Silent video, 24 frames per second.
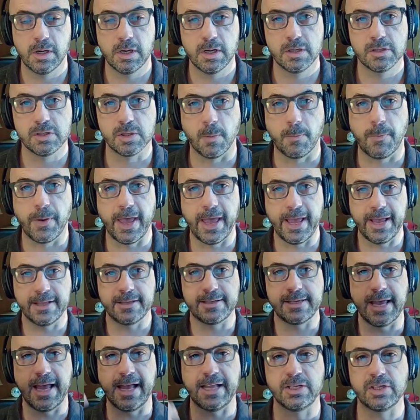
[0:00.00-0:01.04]
So pay
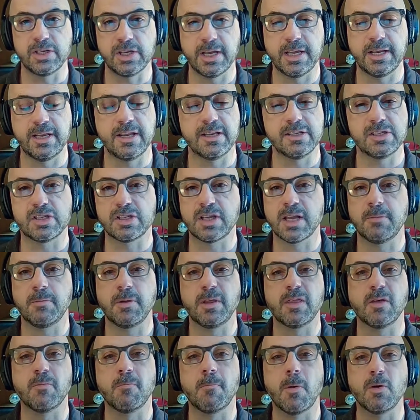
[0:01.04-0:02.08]
attention. This is going to be
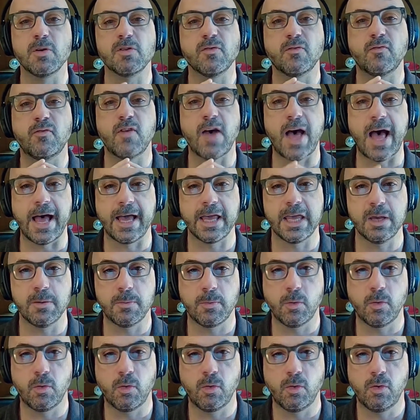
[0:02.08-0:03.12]
the most
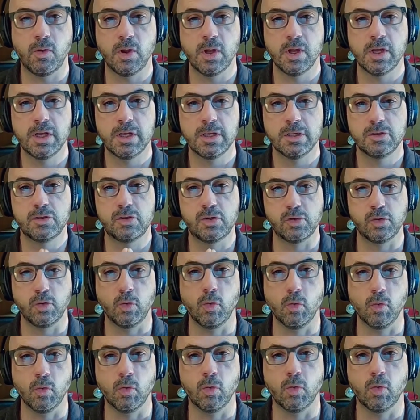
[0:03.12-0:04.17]
valuable
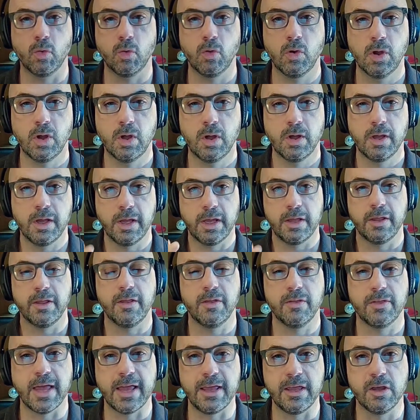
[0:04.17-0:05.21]
tool
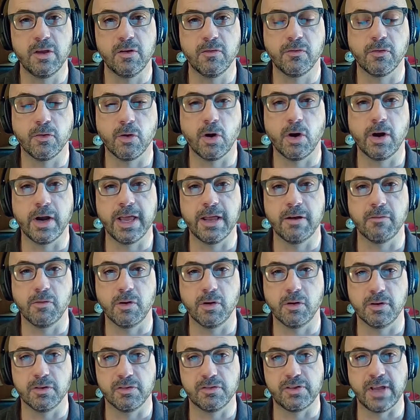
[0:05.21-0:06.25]
that you've learned in
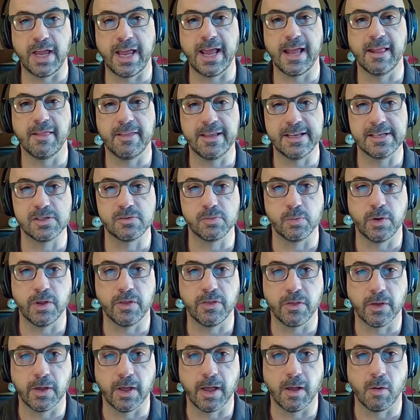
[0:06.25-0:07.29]
real estate, at least
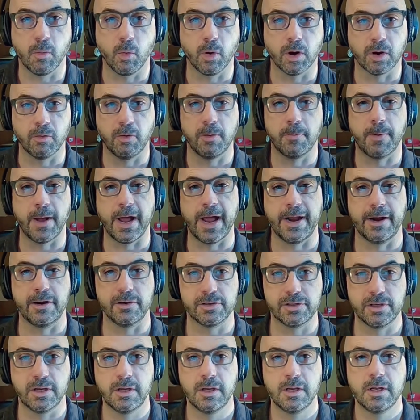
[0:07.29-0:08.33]
with uh, working with
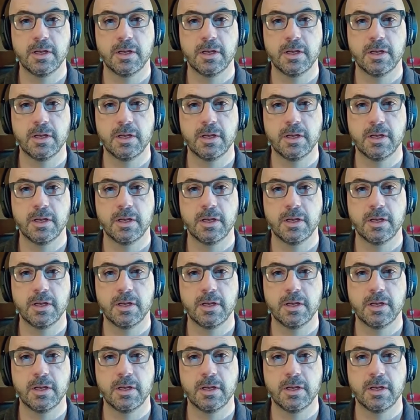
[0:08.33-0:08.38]
buyers.